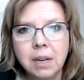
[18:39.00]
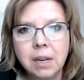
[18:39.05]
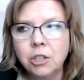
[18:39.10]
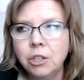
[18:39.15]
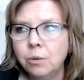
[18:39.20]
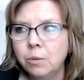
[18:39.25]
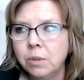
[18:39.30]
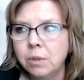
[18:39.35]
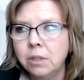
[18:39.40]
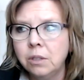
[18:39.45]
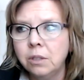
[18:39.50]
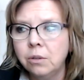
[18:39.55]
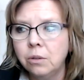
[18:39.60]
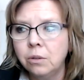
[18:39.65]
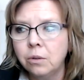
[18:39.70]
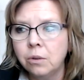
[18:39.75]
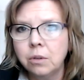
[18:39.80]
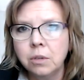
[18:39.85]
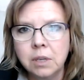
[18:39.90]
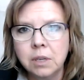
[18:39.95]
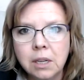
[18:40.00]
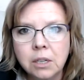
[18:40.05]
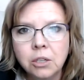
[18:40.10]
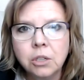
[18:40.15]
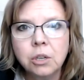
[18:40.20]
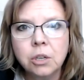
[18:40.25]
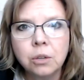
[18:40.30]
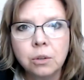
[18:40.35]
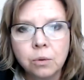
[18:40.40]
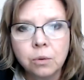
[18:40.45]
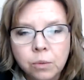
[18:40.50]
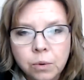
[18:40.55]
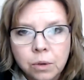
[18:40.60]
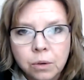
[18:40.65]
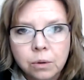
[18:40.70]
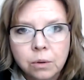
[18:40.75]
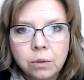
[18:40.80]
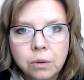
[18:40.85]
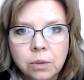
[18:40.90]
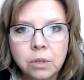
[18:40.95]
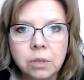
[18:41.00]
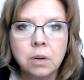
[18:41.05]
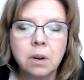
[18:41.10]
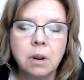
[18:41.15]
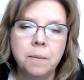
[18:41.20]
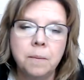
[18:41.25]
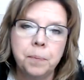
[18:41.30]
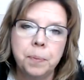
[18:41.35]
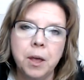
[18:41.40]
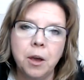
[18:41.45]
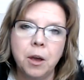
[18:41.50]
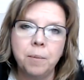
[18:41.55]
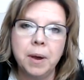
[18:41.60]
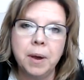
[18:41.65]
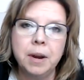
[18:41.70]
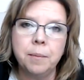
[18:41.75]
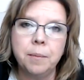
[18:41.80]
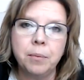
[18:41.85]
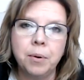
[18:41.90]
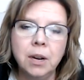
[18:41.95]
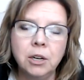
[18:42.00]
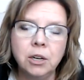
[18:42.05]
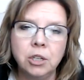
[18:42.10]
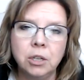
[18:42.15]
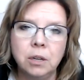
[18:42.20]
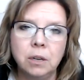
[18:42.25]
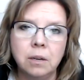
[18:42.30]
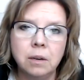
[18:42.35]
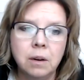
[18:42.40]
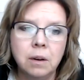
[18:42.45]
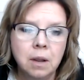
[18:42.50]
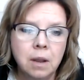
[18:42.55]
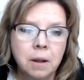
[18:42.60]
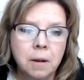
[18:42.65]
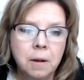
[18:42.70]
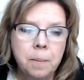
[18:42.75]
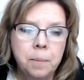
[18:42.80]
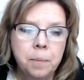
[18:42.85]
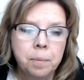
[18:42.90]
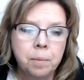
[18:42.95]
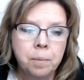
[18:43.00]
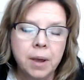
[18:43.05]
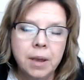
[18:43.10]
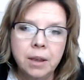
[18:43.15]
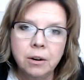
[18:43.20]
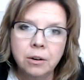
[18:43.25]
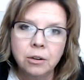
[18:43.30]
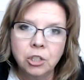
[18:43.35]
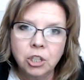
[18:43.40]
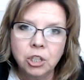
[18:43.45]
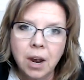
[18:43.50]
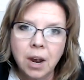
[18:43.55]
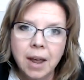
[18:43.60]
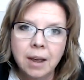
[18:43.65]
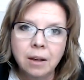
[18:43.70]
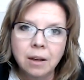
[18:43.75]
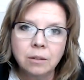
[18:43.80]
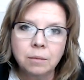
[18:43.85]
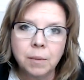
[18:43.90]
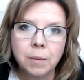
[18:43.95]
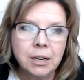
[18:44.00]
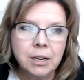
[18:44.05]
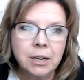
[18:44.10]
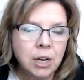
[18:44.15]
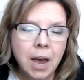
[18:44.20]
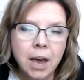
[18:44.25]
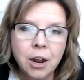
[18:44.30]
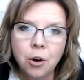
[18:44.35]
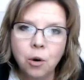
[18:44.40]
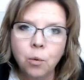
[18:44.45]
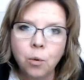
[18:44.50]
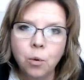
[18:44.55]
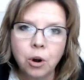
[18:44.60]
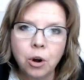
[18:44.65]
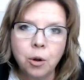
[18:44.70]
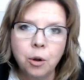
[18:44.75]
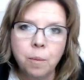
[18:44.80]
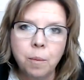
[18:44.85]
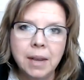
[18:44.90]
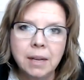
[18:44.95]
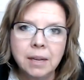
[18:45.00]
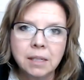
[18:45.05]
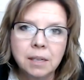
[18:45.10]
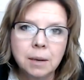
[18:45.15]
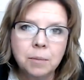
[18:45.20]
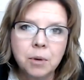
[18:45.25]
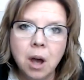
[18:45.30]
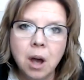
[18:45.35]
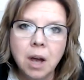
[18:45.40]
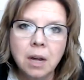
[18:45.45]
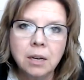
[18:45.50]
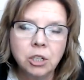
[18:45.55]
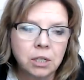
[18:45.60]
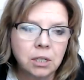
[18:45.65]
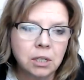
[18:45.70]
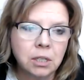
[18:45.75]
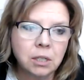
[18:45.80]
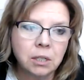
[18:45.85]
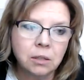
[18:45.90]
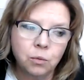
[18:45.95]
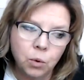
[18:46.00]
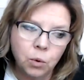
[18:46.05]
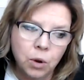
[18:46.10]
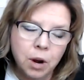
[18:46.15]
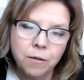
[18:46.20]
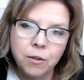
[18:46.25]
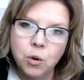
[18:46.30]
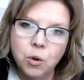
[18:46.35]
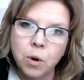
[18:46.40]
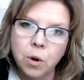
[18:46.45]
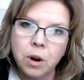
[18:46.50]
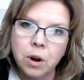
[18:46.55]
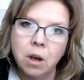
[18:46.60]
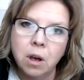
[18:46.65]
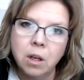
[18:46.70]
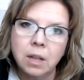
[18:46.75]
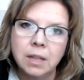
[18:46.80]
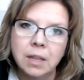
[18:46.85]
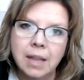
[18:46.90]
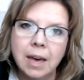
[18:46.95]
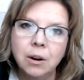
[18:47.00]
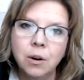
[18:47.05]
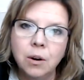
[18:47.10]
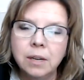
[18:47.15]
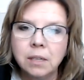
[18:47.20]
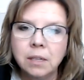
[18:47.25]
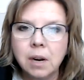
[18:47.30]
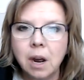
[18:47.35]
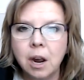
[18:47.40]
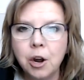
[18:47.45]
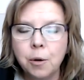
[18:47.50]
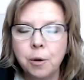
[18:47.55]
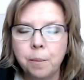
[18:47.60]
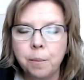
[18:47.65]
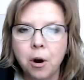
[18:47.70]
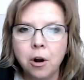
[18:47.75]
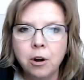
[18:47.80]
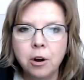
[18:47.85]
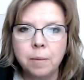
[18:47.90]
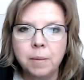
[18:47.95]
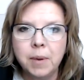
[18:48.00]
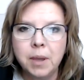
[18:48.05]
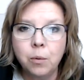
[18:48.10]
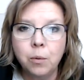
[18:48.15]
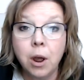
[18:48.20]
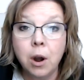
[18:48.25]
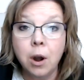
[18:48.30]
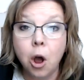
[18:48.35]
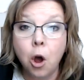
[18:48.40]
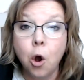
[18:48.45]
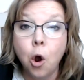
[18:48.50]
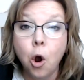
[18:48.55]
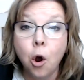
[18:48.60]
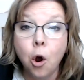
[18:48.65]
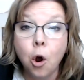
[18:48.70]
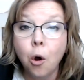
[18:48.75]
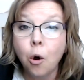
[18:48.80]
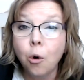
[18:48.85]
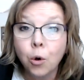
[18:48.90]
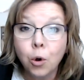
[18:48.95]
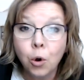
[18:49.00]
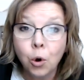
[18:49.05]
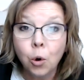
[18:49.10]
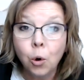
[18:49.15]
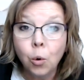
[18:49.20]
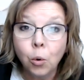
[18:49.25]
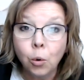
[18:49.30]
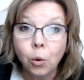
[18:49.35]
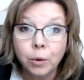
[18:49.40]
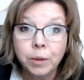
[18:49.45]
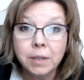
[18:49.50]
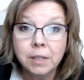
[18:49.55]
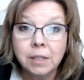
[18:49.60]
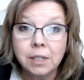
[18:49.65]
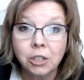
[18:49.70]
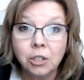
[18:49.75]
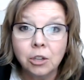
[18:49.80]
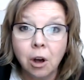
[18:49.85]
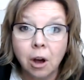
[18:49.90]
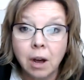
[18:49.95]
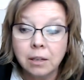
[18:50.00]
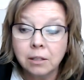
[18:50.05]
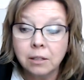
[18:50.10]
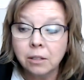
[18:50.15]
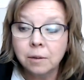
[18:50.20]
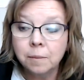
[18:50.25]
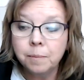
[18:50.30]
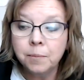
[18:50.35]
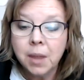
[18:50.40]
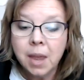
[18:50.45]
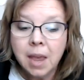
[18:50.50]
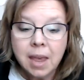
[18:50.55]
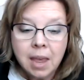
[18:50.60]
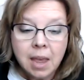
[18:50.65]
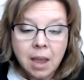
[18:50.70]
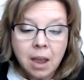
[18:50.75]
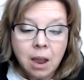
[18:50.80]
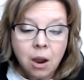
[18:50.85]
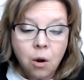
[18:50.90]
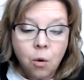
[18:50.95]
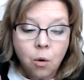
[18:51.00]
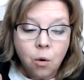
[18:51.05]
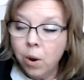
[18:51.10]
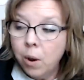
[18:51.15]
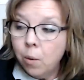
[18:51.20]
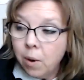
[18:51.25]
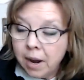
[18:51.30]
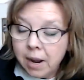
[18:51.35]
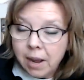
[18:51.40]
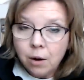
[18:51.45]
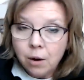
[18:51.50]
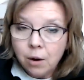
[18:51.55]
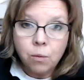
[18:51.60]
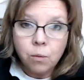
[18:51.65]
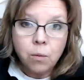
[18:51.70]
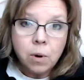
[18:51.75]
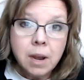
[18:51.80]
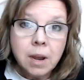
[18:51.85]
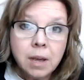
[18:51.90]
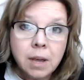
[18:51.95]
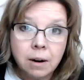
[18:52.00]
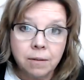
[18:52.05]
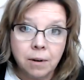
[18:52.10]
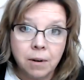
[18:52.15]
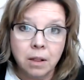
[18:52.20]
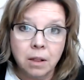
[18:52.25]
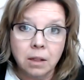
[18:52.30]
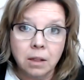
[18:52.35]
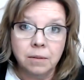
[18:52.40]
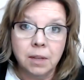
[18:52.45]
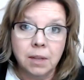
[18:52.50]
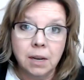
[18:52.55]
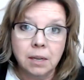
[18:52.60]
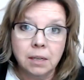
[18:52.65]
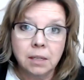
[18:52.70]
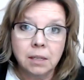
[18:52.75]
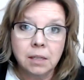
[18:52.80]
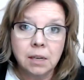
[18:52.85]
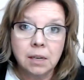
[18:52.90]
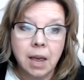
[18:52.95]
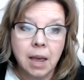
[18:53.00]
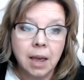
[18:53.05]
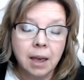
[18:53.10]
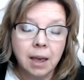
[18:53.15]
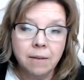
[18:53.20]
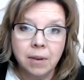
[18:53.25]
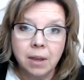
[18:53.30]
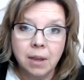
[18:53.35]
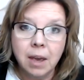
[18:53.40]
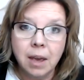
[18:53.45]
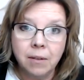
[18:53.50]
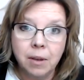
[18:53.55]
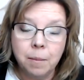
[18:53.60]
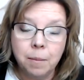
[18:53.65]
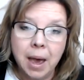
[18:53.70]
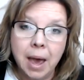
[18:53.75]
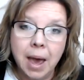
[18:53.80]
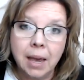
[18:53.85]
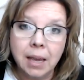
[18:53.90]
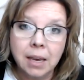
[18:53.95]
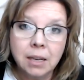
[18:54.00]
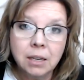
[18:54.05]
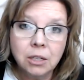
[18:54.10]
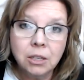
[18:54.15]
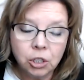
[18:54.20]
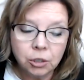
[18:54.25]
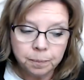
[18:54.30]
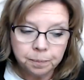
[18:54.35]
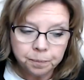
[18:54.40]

was to get to the root of my depression. My inner child, my shadow work, my subconscious, whatever you want to call it, that entire part of me went, oh, cool, this is awesome. We want to get rid of all of this heavy, heavy baggage,